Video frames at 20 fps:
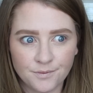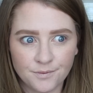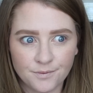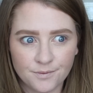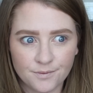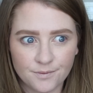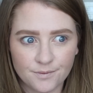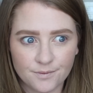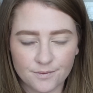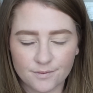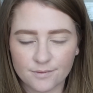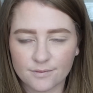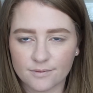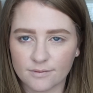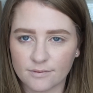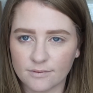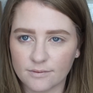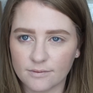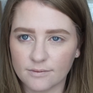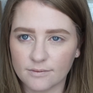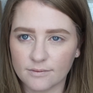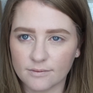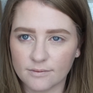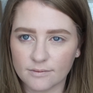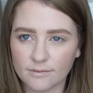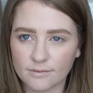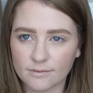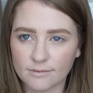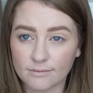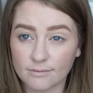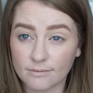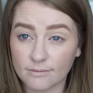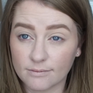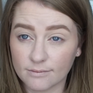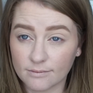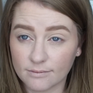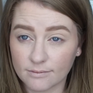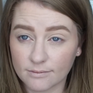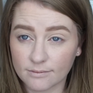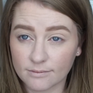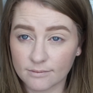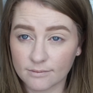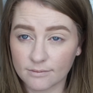(no one is talking)